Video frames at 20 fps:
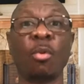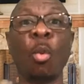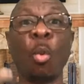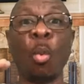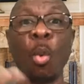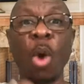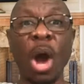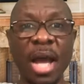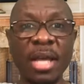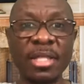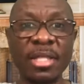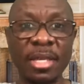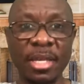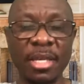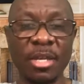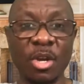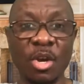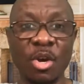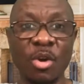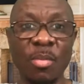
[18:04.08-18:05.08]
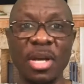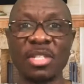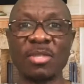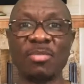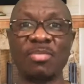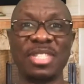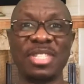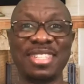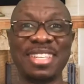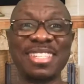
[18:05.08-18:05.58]
Why the e-commerce
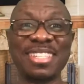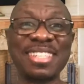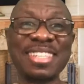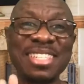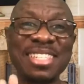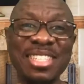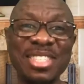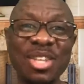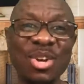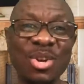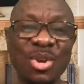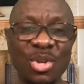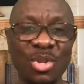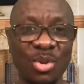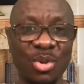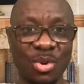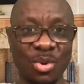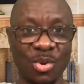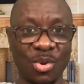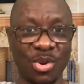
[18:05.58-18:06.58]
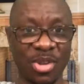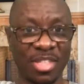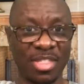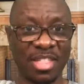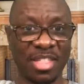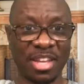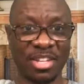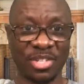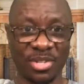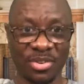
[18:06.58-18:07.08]
business is not going to grow in
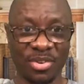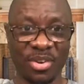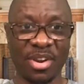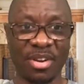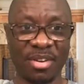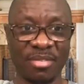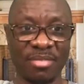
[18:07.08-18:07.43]
Nigeria.